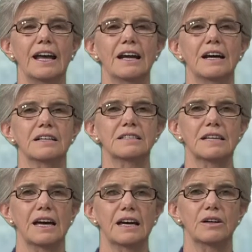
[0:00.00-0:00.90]
And I'll
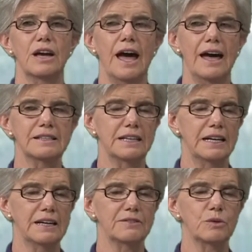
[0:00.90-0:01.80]
say, has
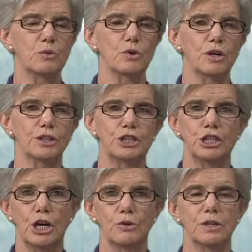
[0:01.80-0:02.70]
any of it worked?
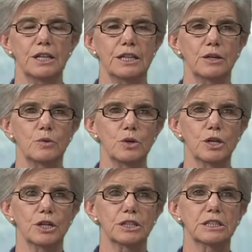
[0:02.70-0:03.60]
No, nothing
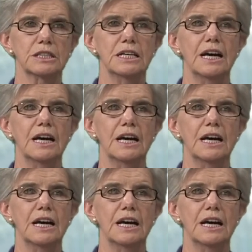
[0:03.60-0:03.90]
works.